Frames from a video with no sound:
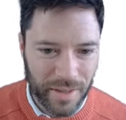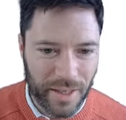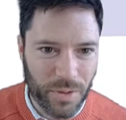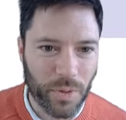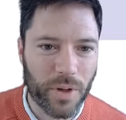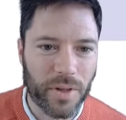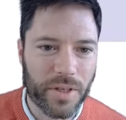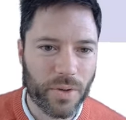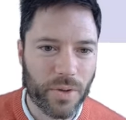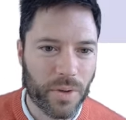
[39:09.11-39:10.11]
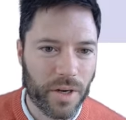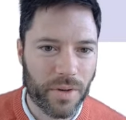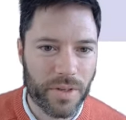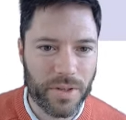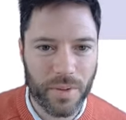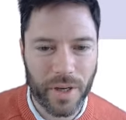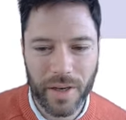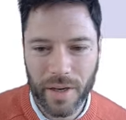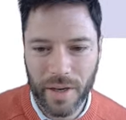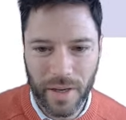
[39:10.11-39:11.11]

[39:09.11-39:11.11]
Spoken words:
That's what all this code here is doing.